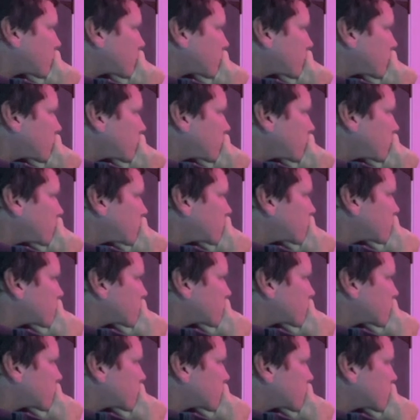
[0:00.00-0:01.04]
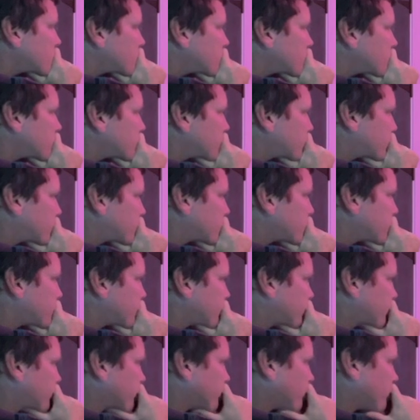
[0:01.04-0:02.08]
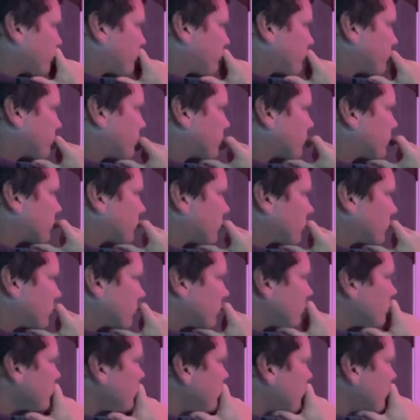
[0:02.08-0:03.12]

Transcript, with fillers: um, start releasing things and really like